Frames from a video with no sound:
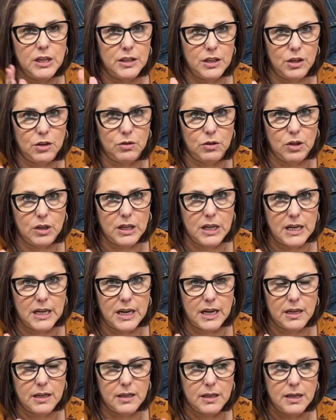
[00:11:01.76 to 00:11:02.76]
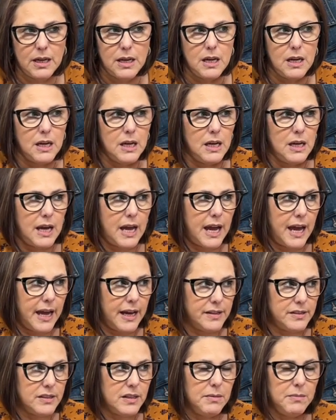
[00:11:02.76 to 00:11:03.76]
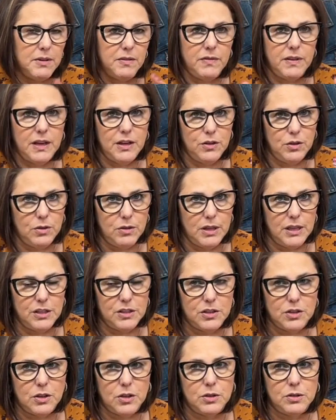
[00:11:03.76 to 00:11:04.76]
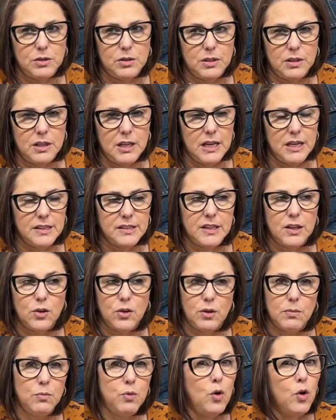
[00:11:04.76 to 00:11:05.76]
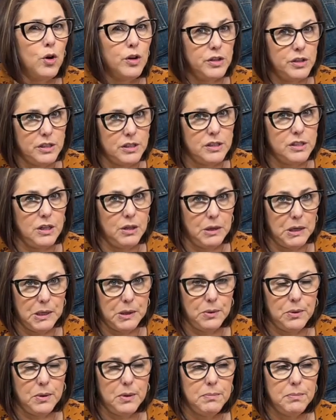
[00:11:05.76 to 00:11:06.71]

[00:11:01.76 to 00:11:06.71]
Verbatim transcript: that you're looking at ask them if they do these certain things that are important to you